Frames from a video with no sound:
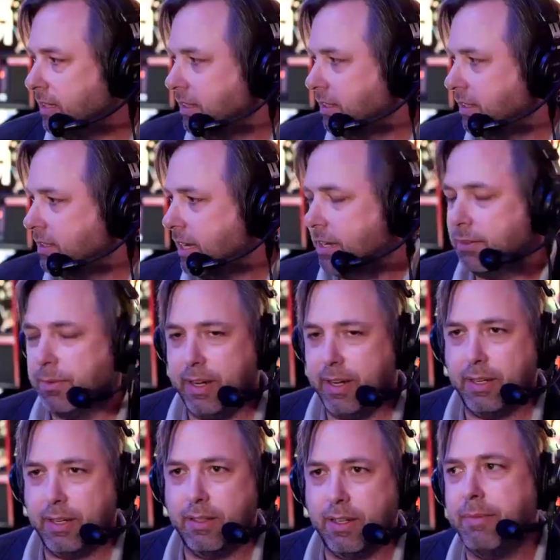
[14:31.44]
the second
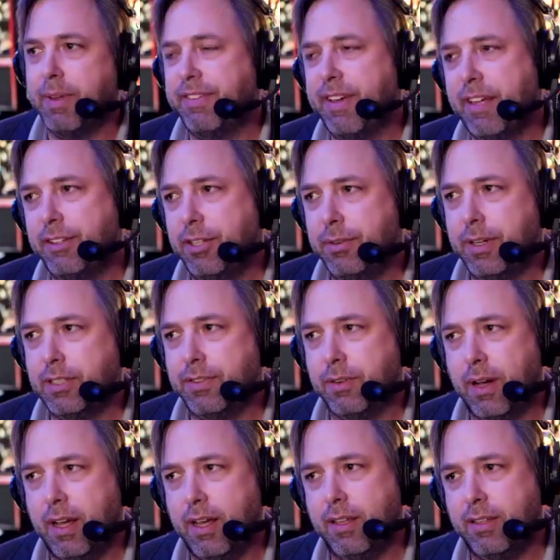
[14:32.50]
rig. I mean, I've had two rigs for a
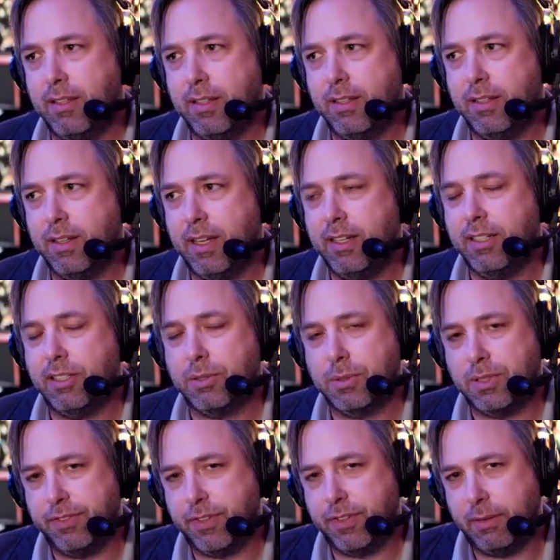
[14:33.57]
while. The InDisc
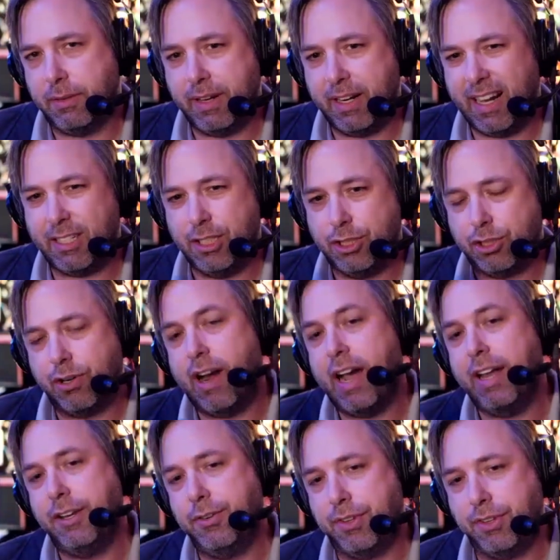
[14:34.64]
was the first time I had actually
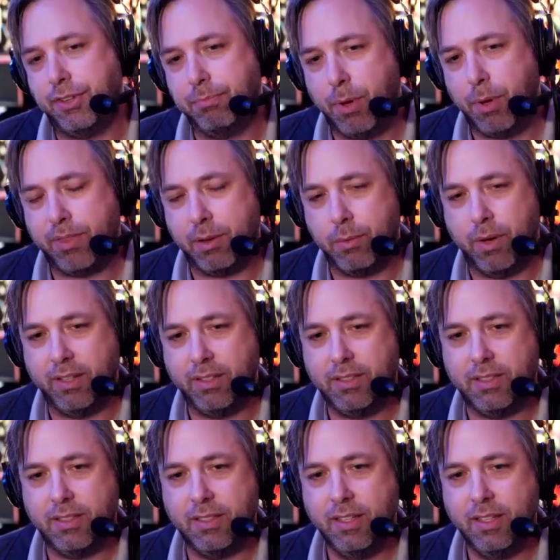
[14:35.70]
tried using both at
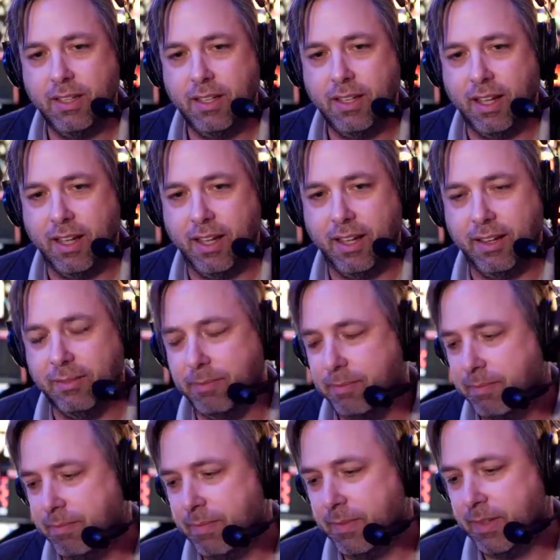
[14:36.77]
once. Um,
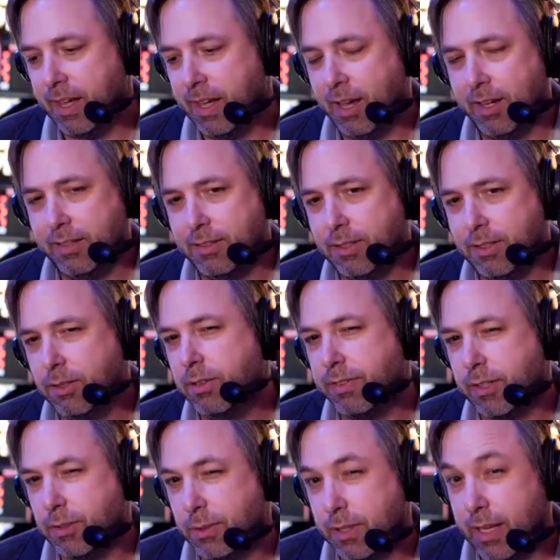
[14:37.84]
I don't know if I'll
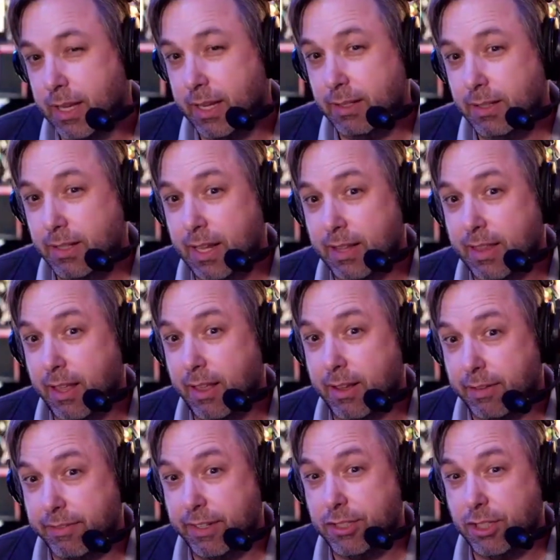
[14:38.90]
do it again at the
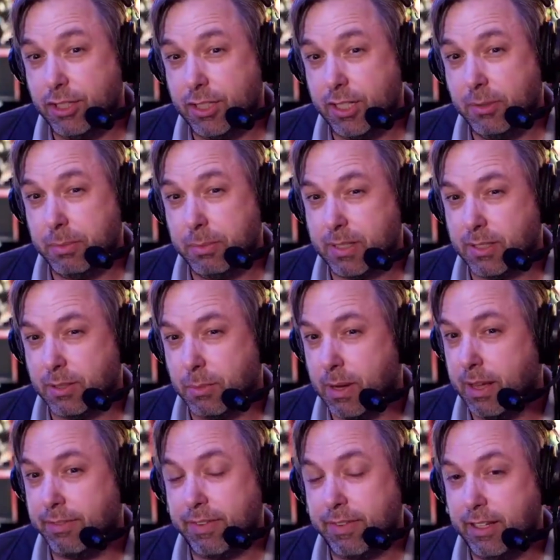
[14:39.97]
convention center because the
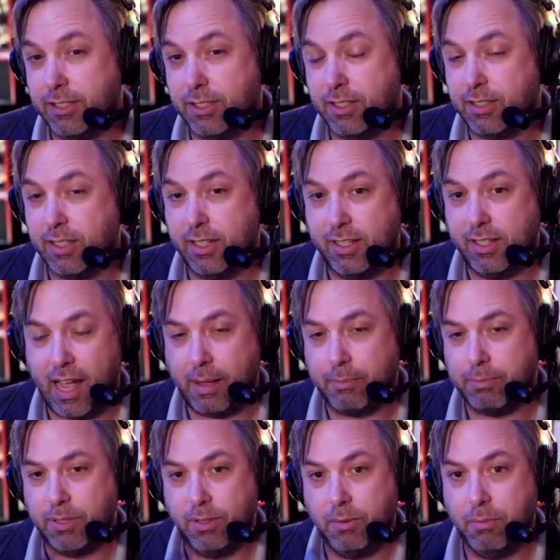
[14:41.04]
Wi-Fi is just a
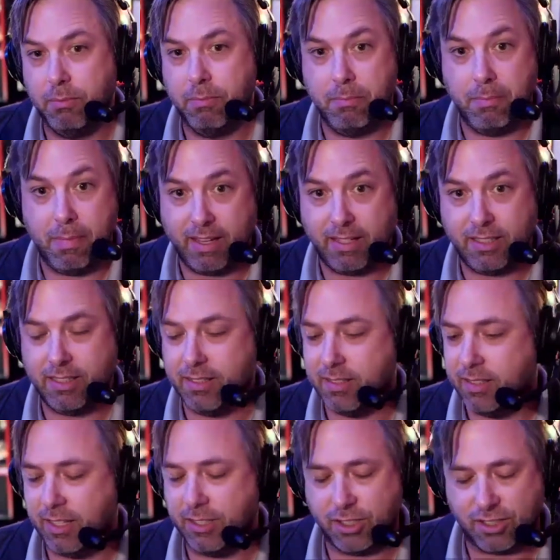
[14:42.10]
absolute mess.
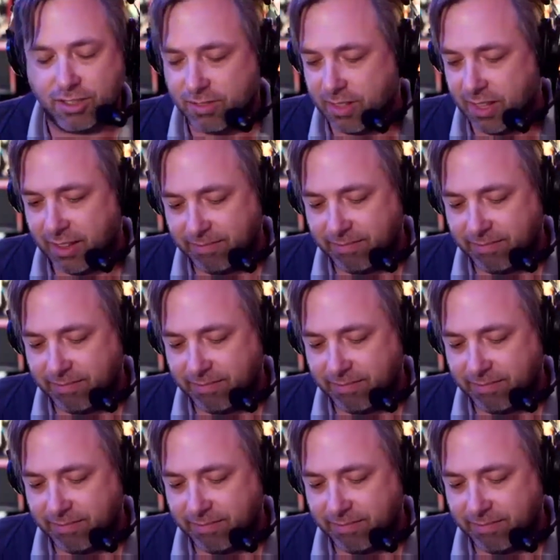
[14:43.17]
They just they